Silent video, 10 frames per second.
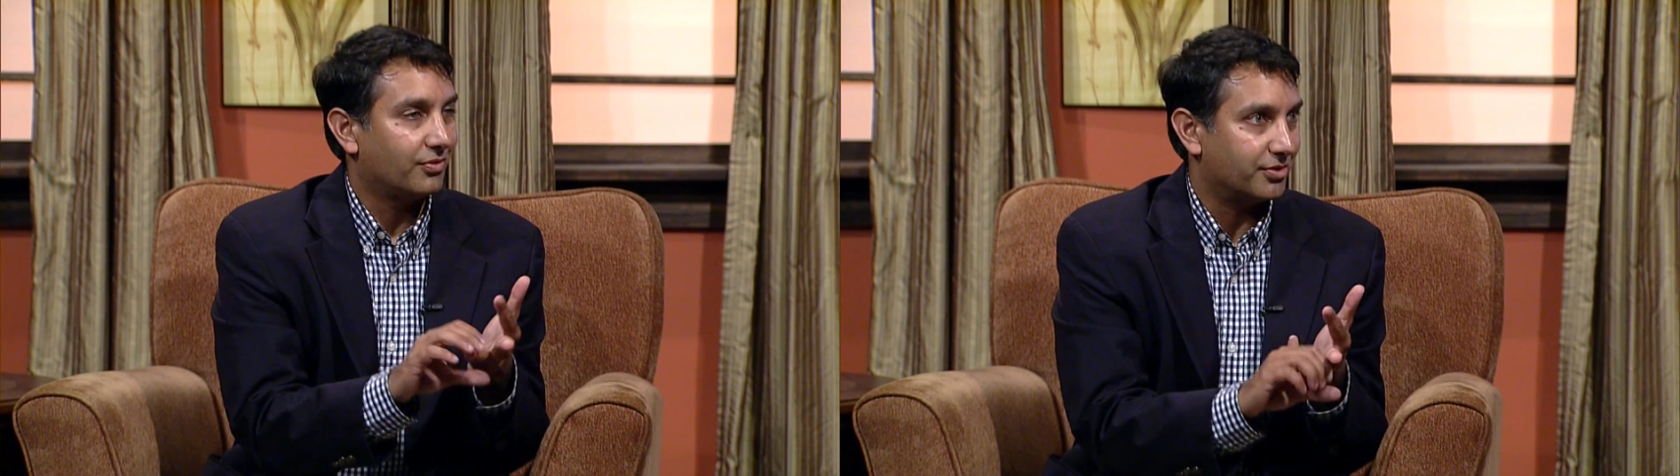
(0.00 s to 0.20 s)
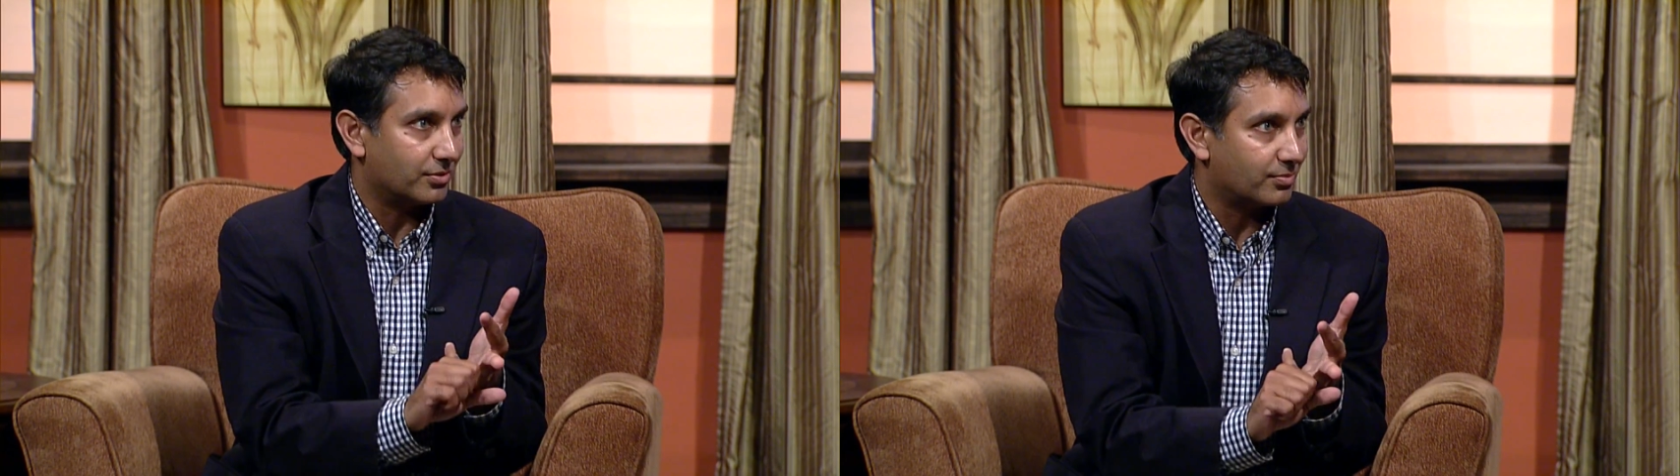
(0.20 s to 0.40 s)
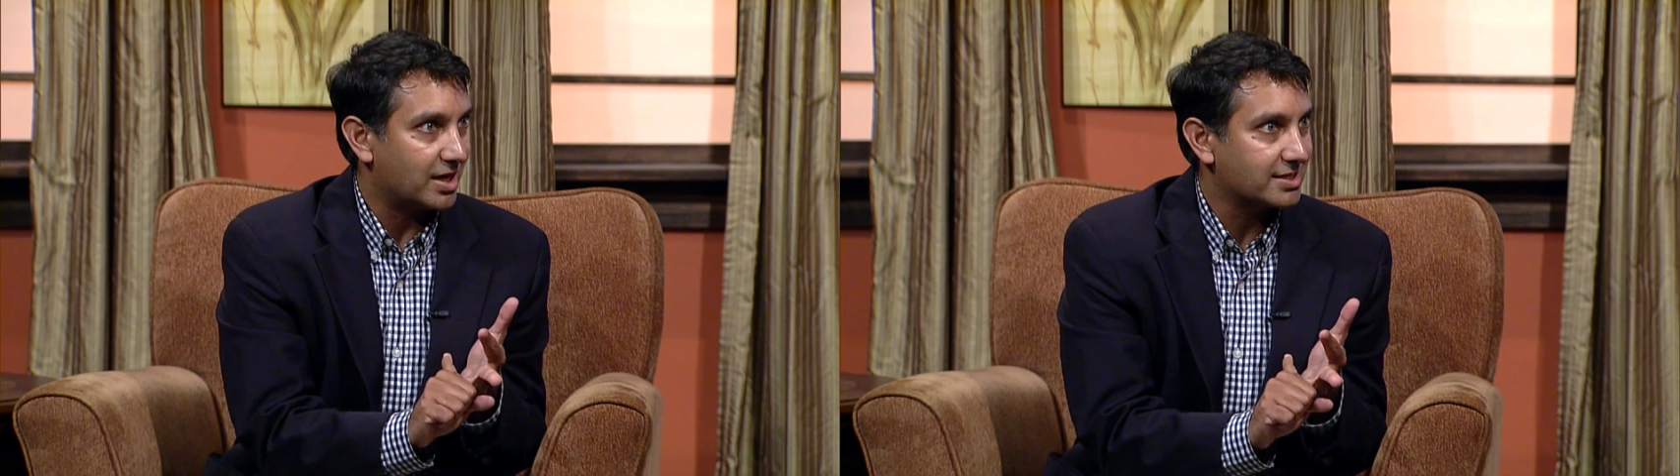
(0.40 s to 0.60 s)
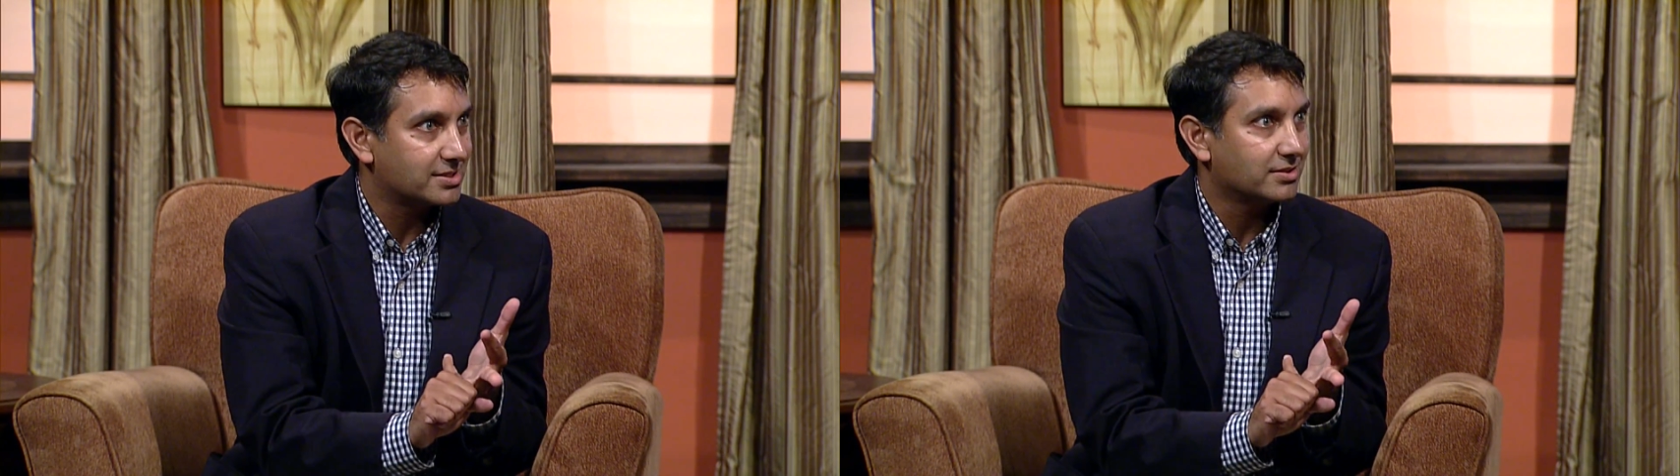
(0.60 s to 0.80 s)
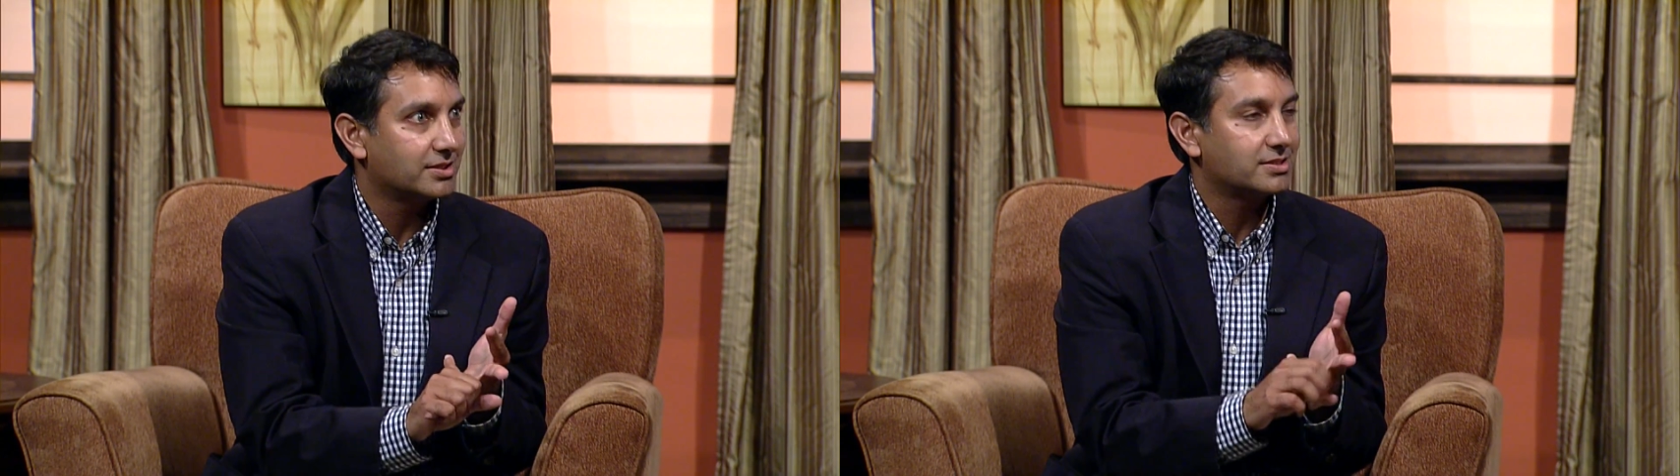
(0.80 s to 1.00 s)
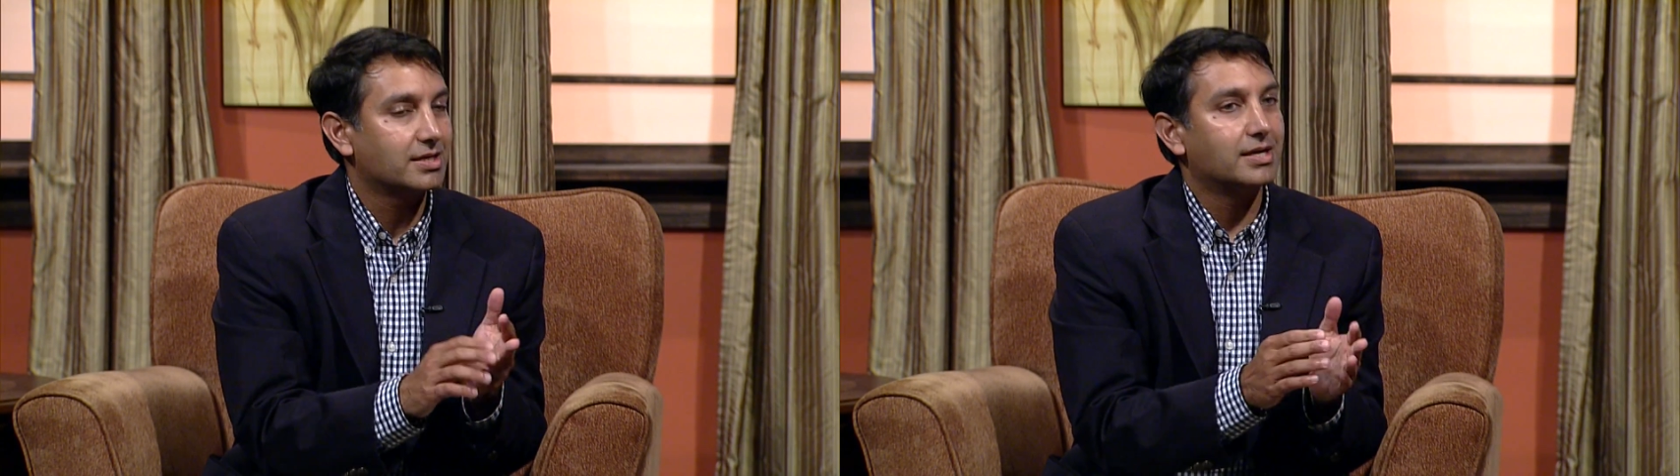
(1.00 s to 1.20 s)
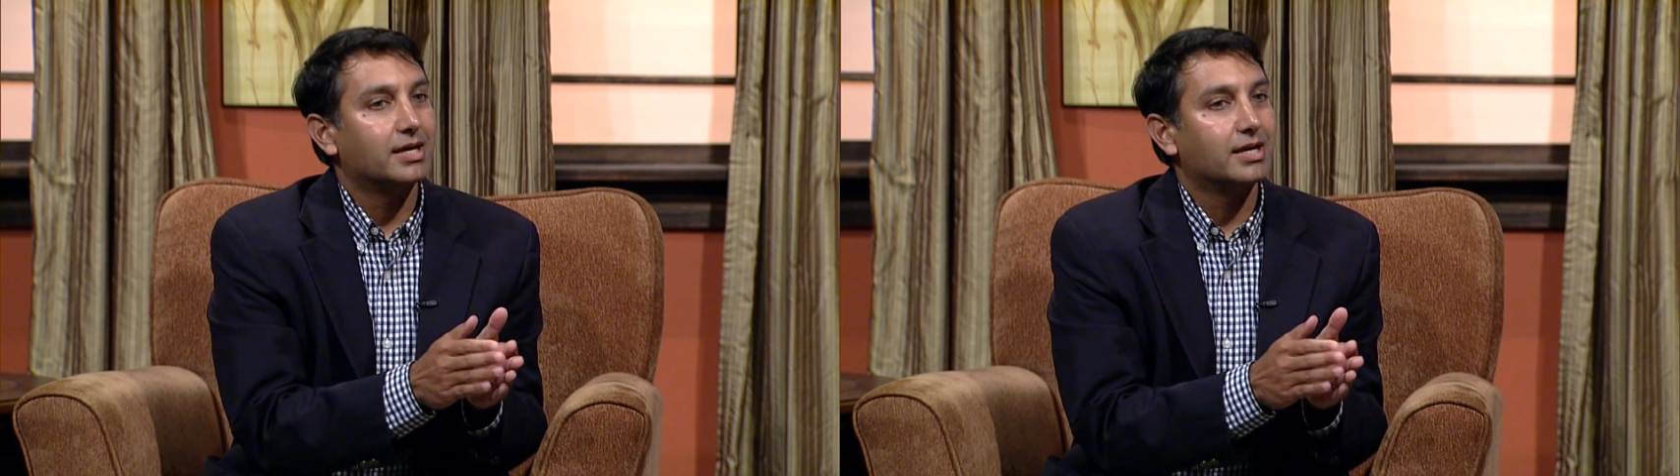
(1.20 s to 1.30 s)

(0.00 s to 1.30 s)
they're restless.